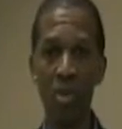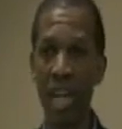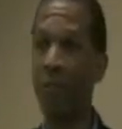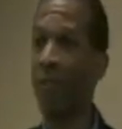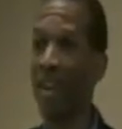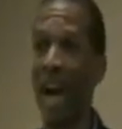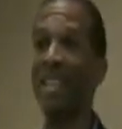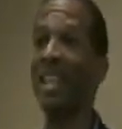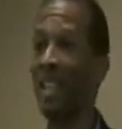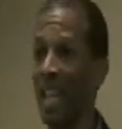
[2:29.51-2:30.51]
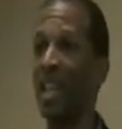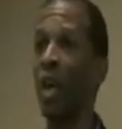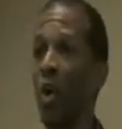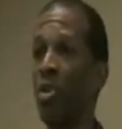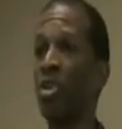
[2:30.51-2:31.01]
that I forgot to let
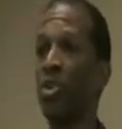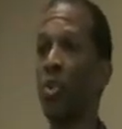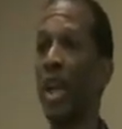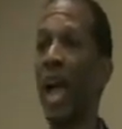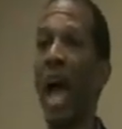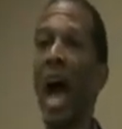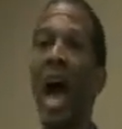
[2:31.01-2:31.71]
go of the string,